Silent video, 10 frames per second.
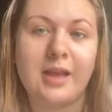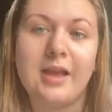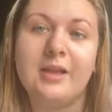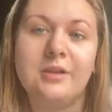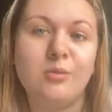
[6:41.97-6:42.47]

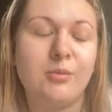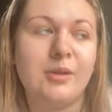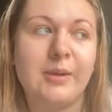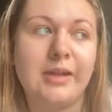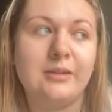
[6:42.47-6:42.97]
and probably
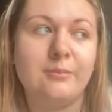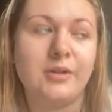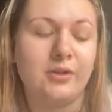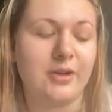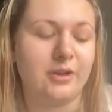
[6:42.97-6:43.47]
paint my
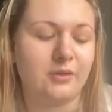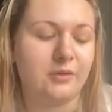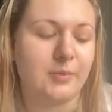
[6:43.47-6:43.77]
toenails.